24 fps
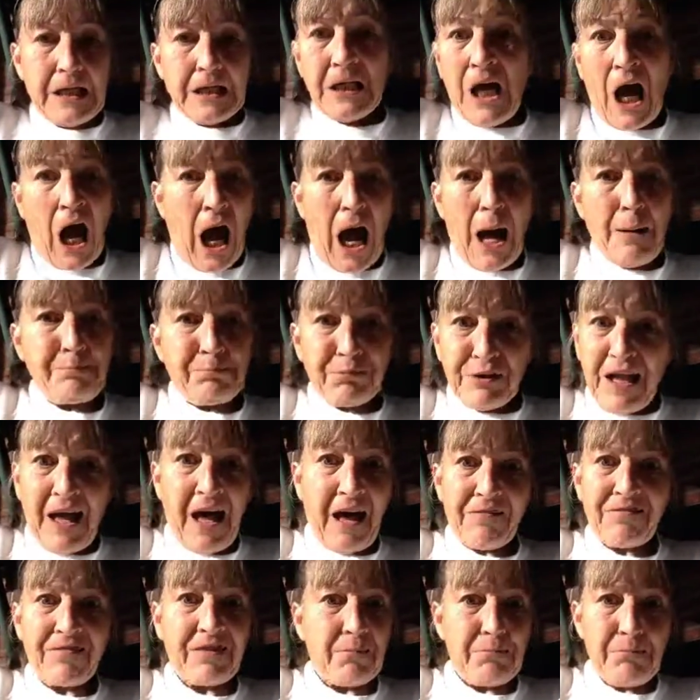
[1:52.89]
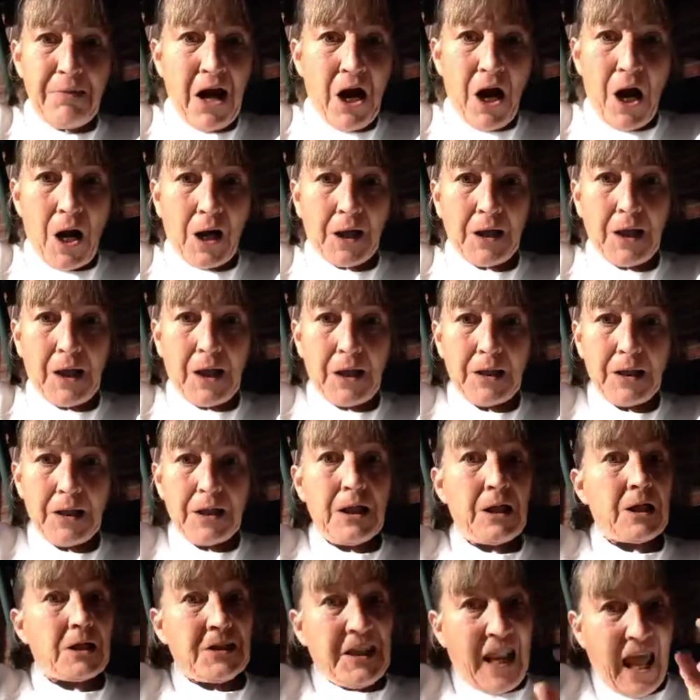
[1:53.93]
God bless America.
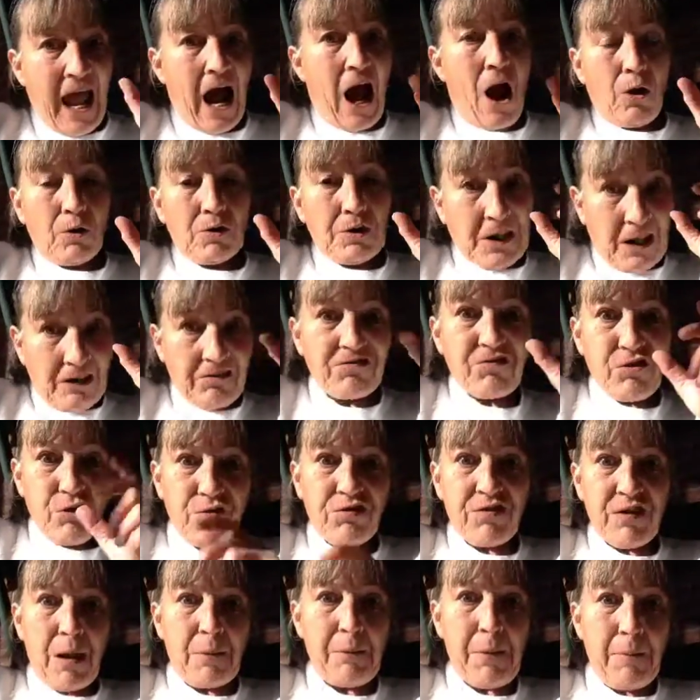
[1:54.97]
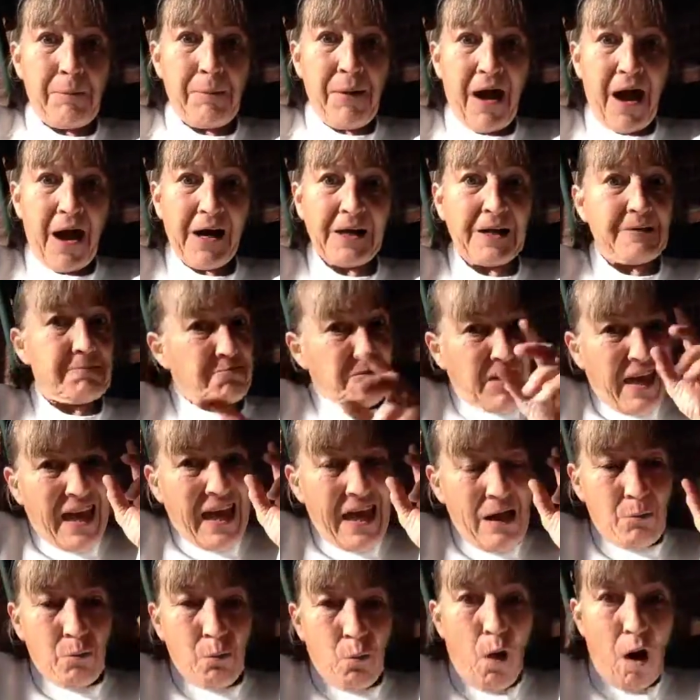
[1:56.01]
Now, let's do something about it
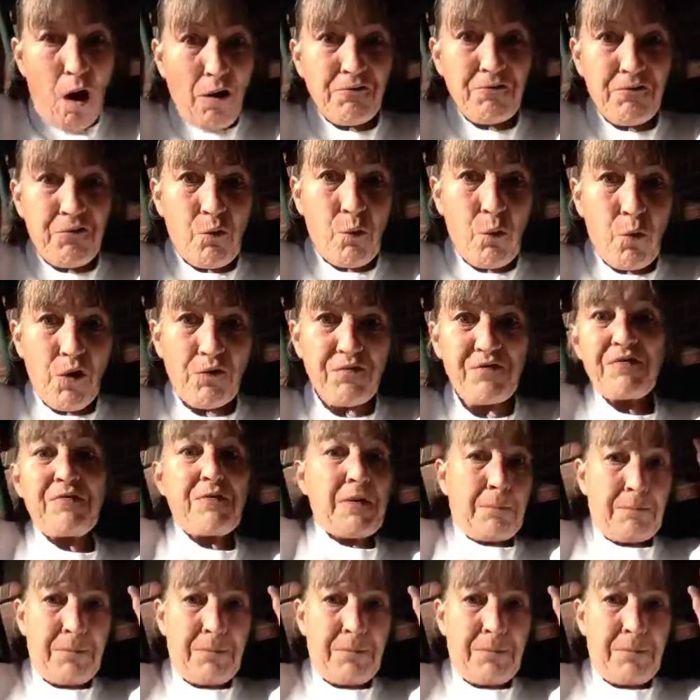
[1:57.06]
and walk forth.